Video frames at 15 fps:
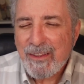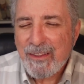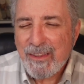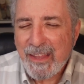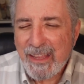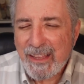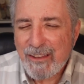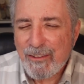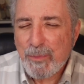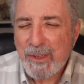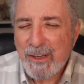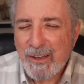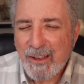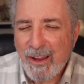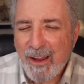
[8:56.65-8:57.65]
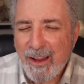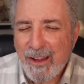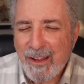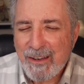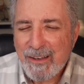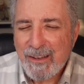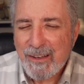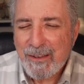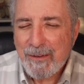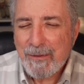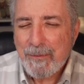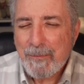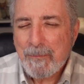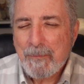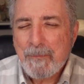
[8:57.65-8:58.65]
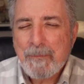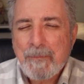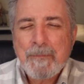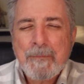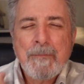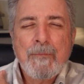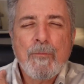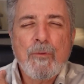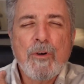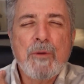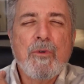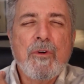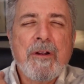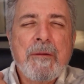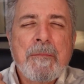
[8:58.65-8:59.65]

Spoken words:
Thanks be to God. One more.